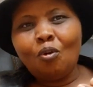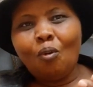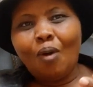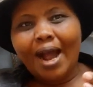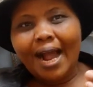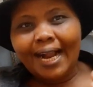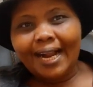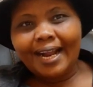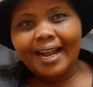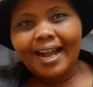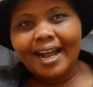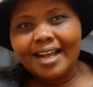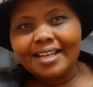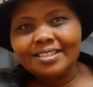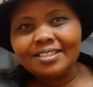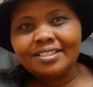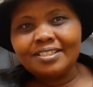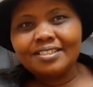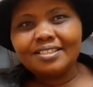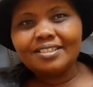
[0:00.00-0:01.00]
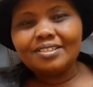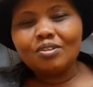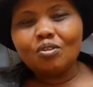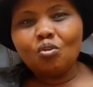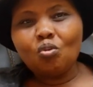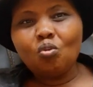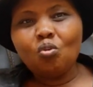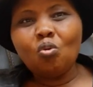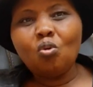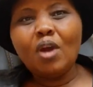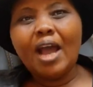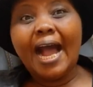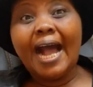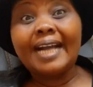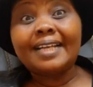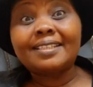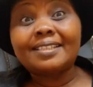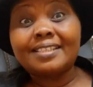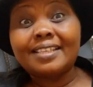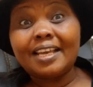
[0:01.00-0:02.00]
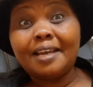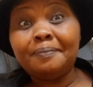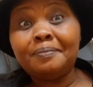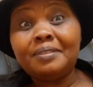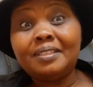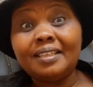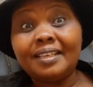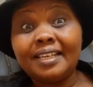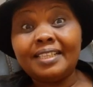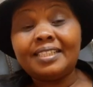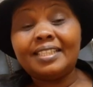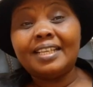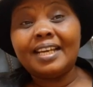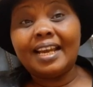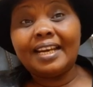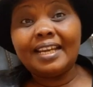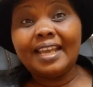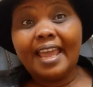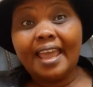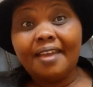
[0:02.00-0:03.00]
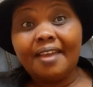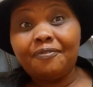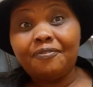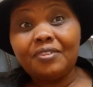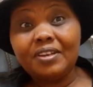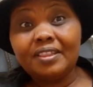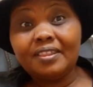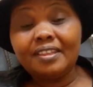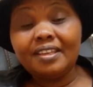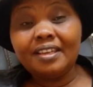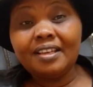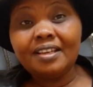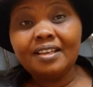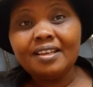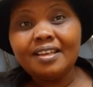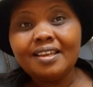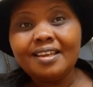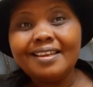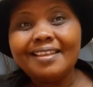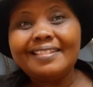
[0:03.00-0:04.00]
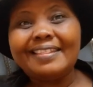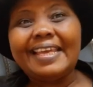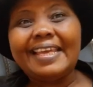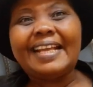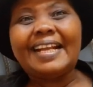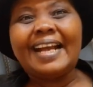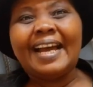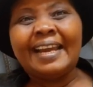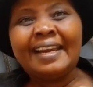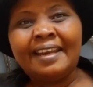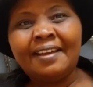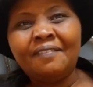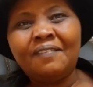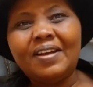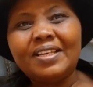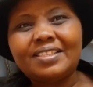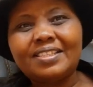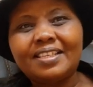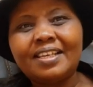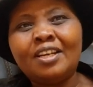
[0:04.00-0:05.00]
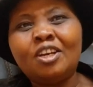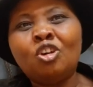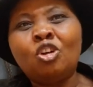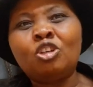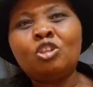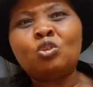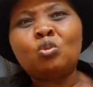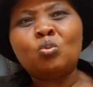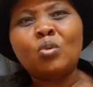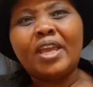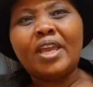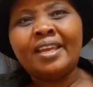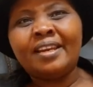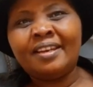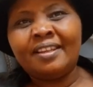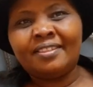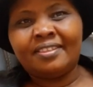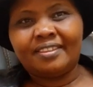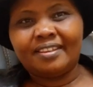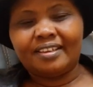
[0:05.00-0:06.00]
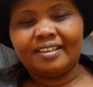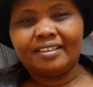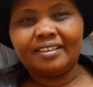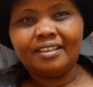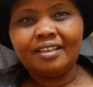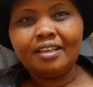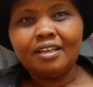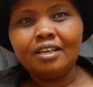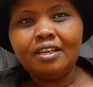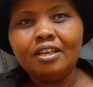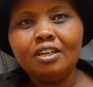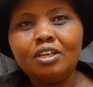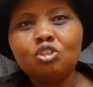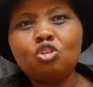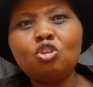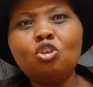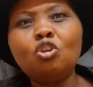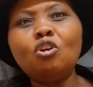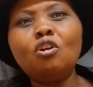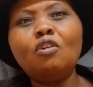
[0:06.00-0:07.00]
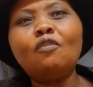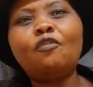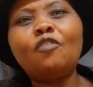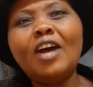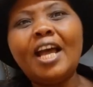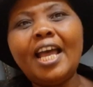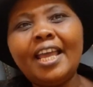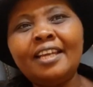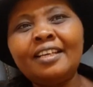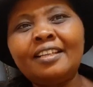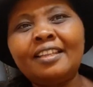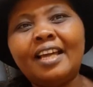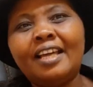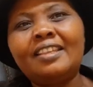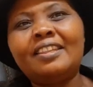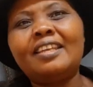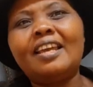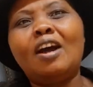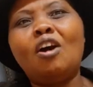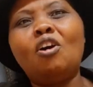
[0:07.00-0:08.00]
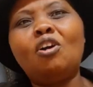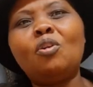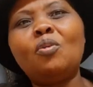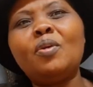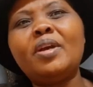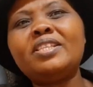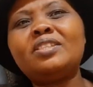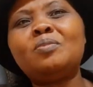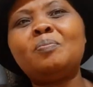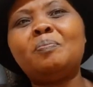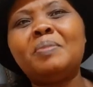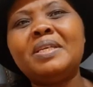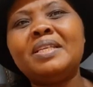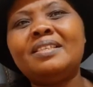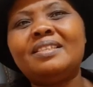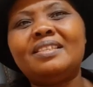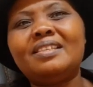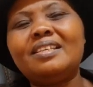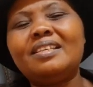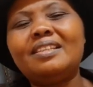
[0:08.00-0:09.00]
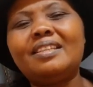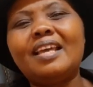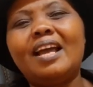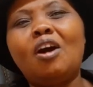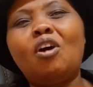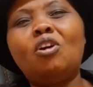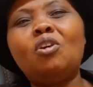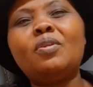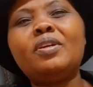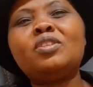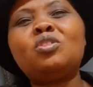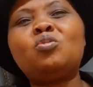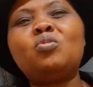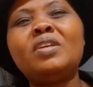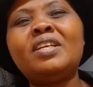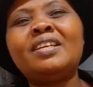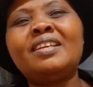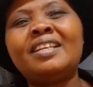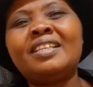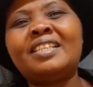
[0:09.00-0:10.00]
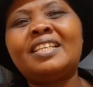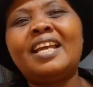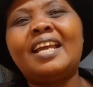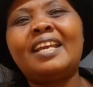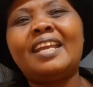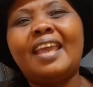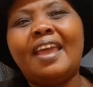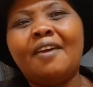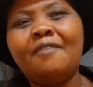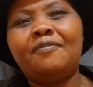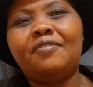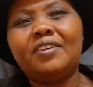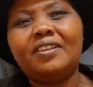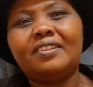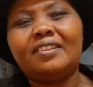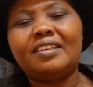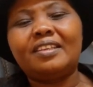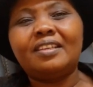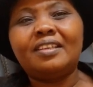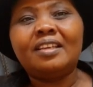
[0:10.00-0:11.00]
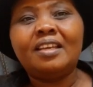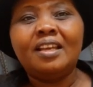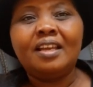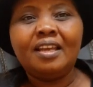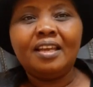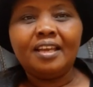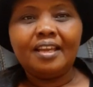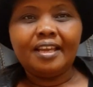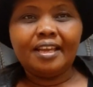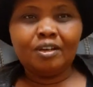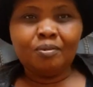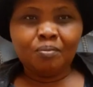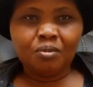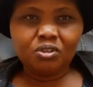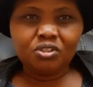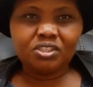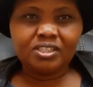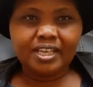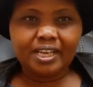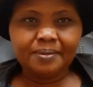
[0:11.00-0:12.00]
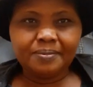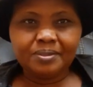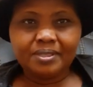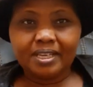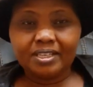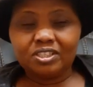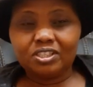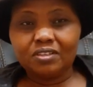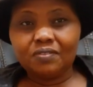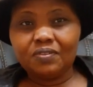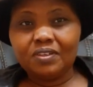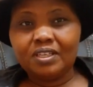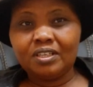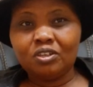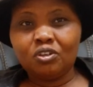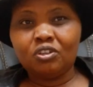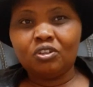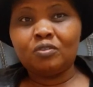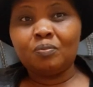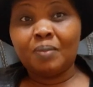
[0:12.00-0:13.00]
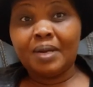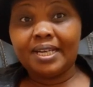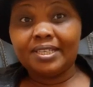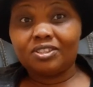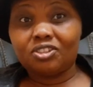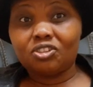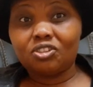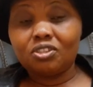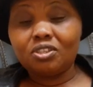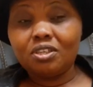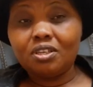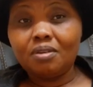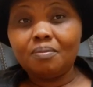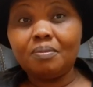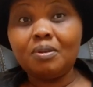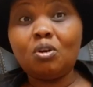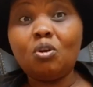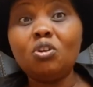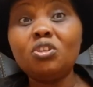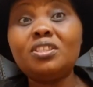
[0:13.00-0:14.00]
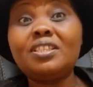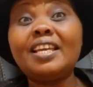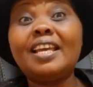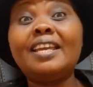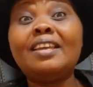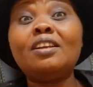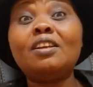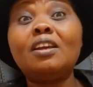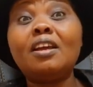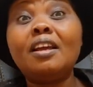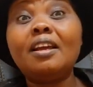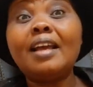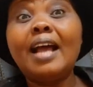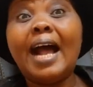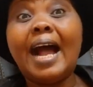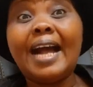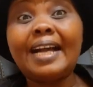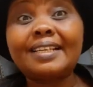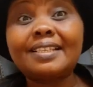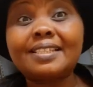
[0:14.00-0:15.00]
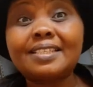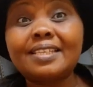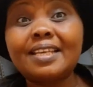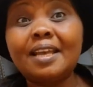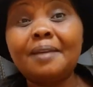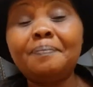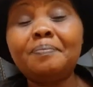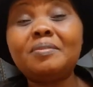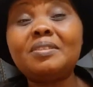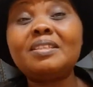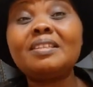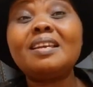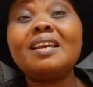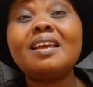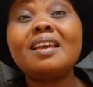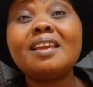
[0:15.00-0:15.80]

workers who accept literally everything? They can never say no to anything. So you'll find that they are always busy. They are always doing literally everything. And most times achieving not much. because they accept